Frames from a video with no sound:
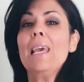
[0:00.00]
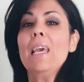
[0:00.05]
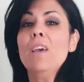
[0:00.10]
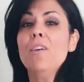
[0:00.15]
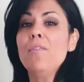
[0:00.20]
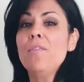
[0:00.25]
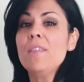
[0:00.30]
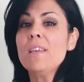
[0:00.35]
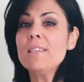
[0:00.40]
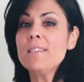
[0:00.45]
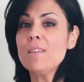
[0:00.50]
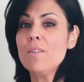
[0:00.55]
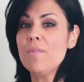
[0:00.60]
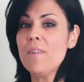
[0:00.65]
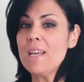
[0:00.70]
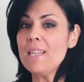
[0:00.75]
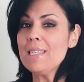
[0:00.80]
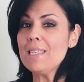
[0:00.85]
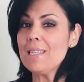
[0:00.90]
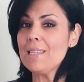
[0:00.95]
If this
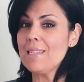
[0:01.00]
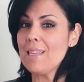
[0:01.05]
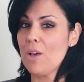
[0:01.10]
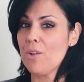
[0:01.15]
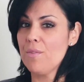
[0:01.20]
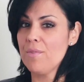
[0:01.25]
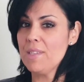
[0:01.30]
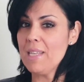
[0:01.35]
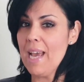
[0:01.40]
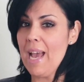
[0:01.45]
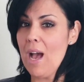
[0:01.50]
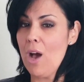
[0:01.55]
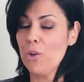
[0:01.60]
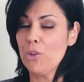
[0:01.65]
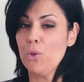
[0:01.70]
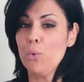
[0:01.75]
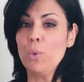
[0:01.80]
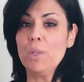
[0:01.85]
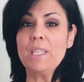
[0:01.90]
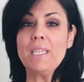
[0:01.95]
event is out of
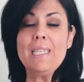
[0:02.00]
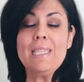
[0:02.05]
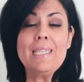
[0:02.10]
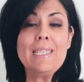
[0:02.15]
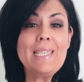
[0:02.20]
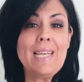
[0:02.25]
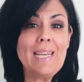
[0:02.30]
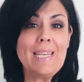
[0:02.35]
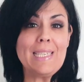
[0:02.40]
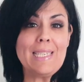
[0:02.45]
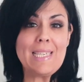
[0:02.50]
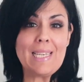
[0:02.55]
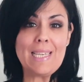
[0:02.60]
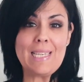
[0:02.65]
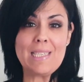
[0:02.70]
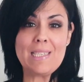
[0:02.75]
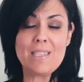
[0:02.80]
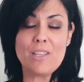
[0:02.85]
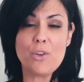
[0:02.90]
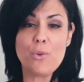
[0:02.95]
town, you will need to take into
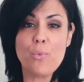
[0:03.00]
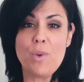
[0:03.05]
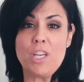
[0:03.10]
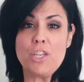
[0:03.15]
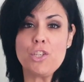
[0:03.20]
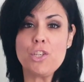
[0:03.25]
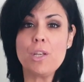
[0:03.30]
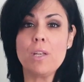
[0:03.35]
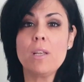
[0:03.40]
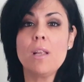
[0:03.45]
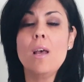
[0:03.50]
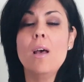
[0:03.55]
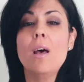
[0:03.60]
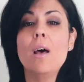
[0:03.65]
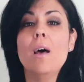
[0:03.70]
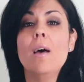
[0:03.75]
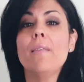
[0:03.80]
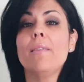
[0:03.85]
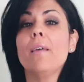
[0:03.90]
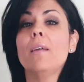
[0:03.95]
consideration
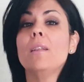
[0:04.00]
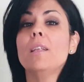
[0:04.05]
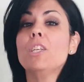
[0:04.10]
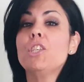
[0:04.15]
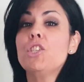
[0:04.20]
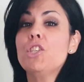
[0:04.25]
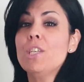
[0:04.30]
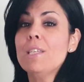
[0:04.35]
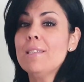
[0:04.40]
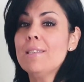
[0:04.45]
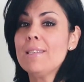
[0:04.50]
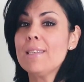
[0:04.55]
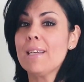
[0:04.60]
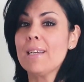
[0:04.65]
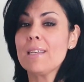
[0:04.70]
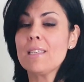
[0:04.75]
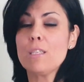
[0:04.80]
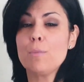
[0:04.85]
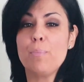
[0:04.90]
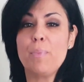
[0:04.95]
the
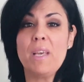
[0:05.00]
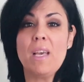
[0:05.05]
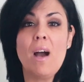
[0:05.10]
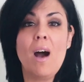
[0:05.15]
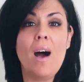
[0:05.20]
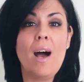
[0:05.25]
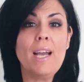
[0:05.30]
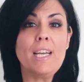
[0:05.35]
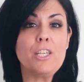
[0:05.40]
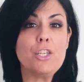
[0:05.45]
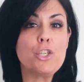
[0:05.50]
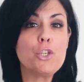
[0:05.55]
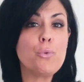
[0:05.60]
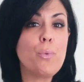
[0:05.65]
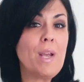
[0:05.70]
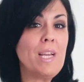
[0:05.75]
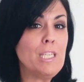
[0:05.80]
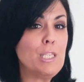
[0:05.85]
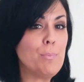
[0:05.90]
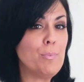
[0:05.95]
logistics behind
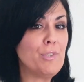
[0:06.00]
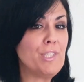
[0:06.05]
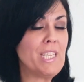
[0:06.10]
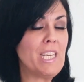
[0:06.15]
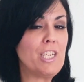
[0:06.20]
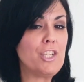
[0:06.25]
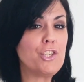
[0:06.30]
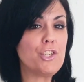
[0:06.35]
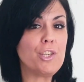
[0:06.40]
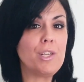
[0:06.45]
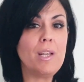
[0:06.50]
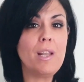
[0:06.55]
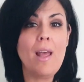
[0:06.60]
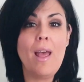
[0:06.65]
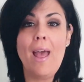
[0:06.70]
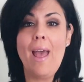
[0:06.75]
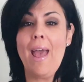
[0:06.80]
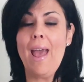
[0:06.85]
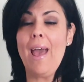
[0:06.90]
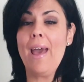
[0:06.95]
transportation
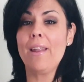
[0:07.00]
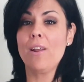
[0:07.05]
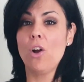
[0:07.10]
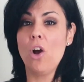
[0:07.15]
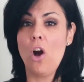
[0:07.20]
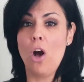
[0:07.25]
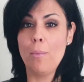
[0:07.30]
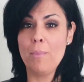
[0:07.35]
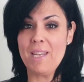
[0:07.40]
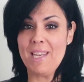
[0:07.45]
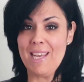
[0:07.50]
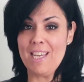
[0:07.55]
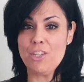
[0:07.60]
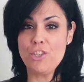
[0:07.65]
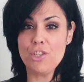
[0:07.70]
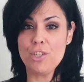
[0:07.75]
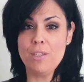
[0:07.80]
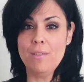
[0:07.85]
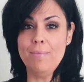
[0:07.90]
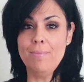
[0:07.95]
and
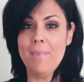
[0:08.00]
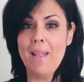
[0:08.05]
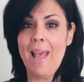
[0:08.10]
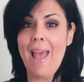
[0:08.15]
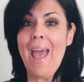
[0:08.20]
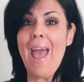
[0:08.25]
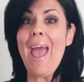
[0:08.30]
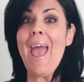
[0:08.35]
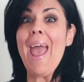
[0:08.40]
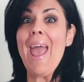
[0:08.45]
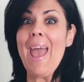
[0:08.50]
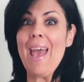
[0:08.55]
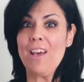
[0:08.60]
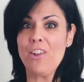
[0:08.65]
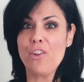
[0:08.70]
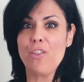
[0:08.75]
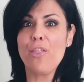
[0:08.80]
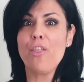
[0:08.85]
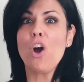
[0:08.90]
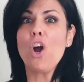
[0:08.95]
accommodation
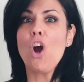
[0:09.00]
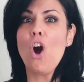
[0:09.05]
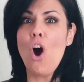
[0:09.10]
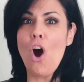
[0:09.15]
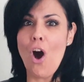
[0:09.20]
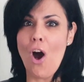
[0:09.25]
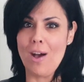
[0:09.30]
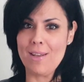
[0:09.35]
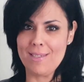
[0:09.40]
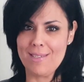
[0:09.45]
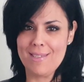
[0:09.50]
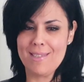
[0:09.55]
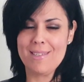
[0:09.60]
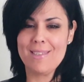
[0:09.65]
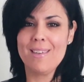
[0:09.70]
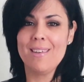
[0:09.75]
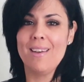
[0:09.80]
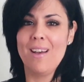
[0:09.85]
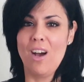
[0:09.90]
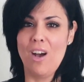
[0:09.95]
and the
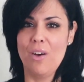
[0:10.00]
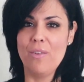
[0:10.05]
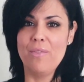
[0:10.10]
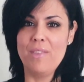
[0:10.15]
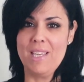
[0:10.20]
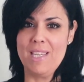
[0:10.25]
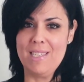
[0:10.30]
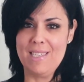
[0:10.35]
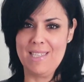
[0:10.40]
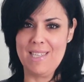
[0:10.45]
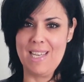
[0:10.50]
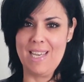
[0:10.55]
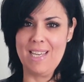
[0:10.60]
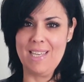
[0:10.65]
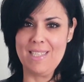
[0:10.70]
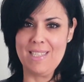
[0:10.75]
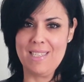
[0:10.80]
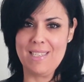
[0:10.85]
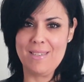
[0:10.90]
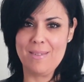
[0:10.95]
cost of these
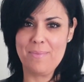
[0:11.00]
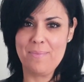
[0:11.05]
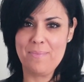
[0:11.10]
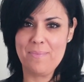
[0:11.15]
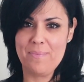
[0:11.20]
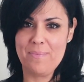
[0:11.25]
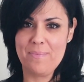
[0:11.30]
things.